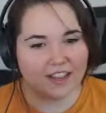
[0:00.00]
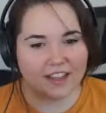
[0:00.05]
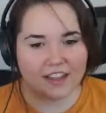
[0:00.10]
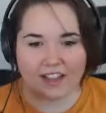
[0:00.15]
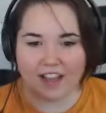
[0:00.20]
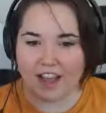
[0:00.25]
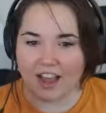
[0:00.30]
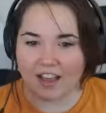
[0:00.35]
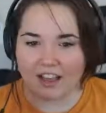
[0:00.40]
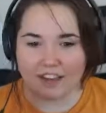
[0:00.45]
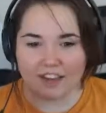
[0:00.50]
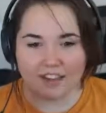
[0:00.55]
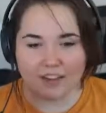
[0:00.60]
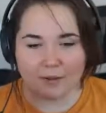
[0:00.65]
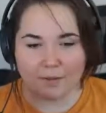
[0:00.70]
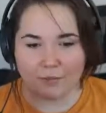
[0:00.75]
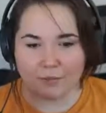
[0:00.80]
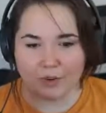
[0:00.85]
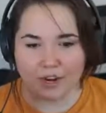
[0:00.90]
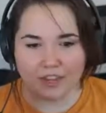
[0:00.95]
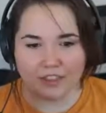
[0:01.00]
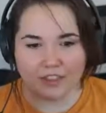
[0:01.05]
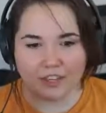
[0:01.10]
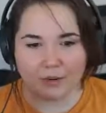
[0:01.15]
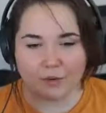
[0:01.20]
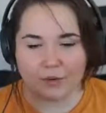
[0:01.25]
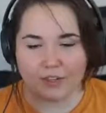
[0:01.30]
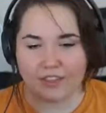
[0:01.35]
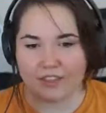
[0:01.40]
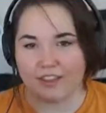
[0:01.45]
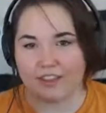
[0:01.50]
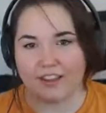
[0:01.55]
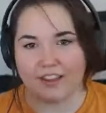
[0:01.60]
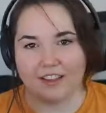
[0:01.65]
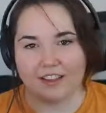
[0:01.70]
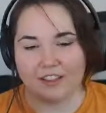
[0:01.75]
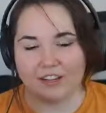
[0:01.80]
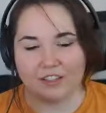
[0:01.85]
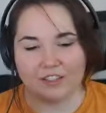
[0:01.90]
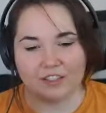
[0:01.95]
I am right there with you.
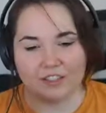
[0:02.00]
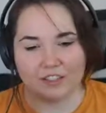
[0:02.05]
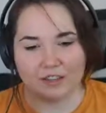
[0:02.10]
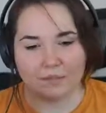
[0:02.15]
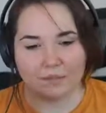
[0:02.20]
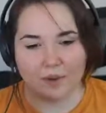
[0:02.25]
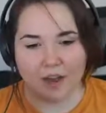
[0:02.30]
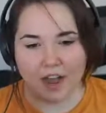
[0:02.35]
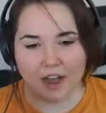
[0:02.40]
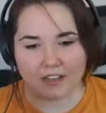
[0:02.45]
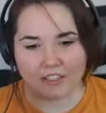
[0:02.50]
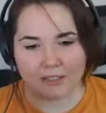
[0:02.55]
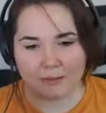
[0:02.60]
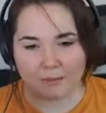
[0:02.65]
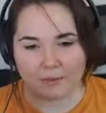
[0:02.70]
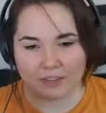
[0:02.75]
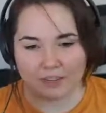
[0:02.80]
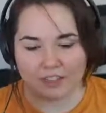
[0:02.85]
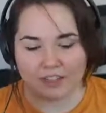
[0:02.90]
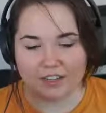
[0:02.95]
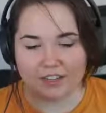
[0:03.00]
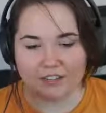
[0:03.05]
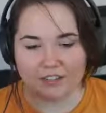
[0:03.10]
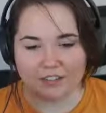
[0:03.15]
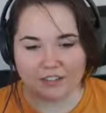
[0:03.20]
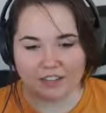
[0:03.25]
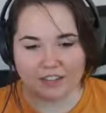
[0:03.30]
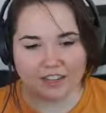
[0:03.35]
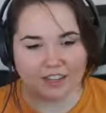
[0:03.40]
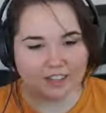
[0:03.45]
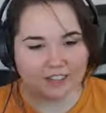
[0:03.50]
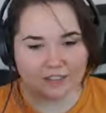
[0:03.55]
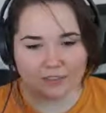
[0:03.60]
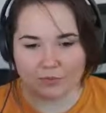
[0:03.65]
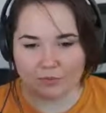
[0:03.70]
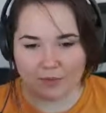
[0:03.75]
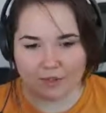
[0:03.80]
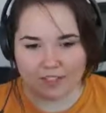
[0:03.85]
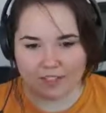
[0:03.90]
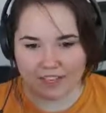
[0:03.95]
It is impossible to understand
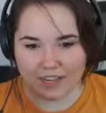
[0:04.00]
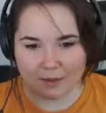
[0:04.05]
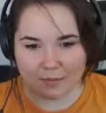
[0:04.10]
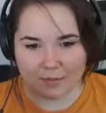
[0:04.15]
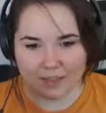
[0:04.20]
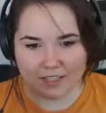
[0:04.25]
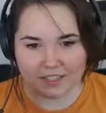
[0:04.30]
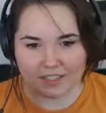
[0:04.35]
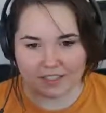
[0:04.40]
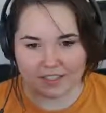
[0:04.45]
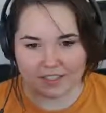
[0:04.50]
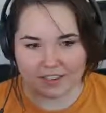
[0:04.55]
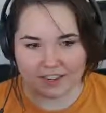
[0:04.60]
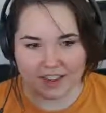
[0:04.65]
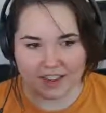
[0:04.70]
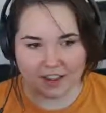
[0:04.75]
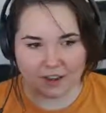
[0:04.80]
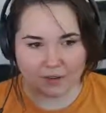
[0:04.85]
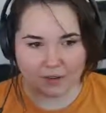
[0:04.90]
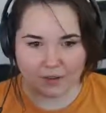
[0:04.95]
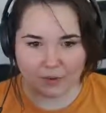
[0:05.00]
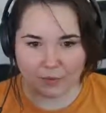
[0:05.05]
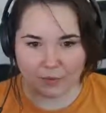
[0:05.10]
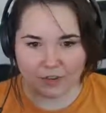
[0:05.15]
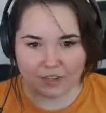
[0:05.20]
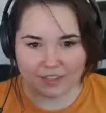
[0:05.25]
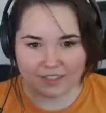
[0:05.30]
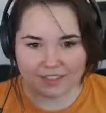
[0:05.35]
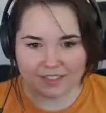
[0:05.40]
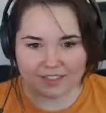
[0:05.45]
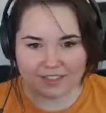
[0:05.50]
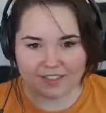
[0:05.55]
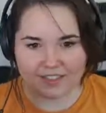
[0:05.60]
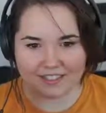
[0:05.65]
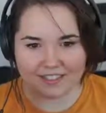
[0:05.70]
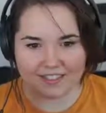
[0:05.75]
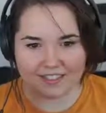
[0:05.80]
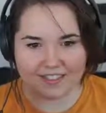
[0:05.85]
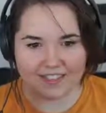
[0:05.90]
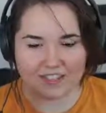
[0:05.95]
what time is and how it works
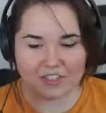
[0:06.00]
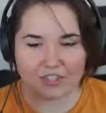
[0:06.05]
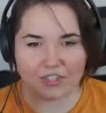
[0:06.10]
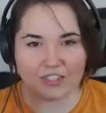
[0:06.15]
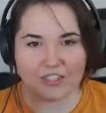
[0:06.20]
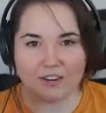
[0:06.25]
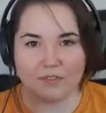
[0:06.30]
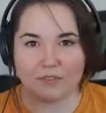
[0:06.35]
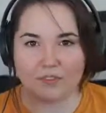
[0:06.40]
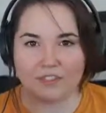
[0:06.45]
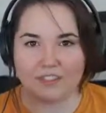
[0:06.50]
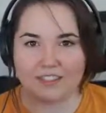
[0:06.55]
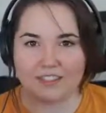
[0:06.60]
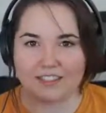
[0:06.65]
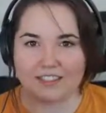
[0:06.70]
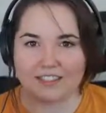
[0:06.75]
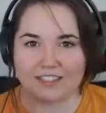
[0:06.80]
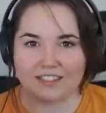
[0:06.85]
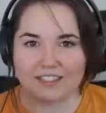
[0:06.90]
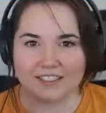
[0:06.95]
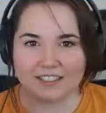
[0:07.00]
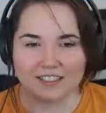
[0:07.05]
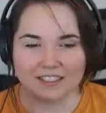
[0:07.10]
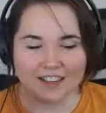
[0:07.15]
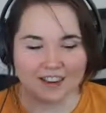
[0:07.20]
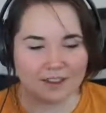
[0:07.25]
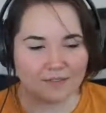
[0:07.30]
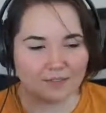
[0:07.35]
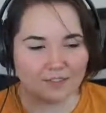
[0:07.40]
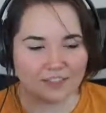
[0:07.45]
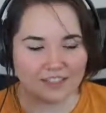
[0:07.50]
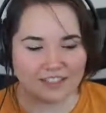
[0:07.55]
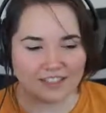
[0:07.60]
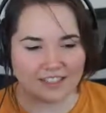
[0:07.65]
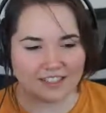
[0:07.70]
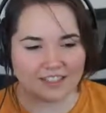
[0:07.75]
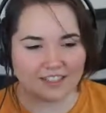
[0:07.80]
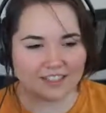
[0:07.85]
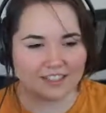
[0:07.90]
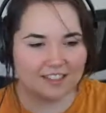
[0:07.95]
because it just never sticks. Never
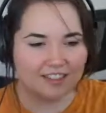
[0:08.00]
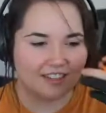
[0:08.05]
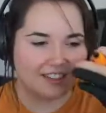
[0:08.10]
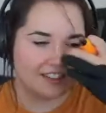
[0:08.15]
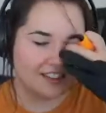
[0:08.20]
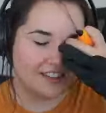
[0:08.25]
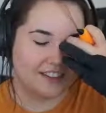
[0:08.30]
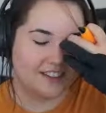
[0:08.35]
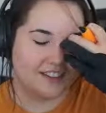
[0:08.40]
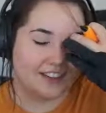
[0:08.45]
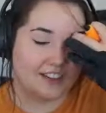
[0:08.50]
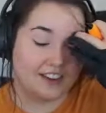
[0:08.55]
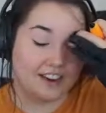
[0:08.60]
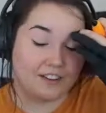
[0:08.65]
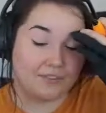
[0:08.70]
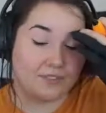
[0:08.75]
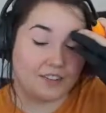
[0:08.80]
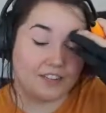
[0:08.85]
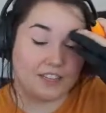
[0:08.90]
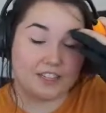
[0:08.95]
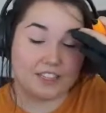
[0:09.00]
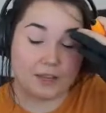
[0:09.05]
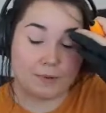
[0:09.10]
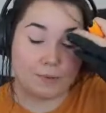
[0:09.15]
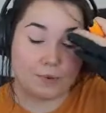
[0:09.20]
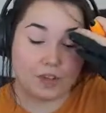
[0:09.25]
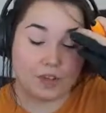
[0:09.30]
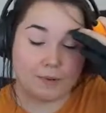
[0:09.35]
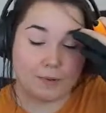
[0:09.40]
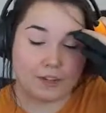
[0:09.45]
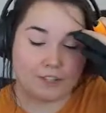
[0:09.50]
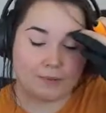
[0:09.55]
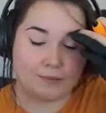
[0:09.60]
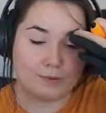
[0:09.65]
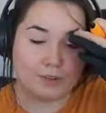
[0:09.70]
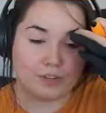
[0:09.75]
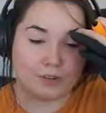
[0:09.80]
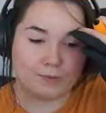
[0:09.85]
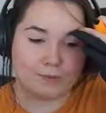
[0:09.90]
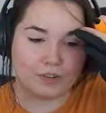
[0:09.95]
sticks. And I feel the same way about
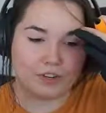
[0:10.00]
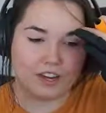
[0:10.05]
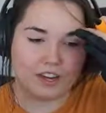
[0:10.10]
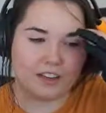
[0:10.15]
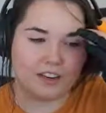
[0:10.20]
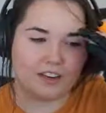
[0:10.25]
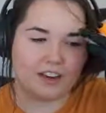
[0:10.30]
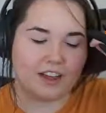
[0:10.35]
Spooky Parade.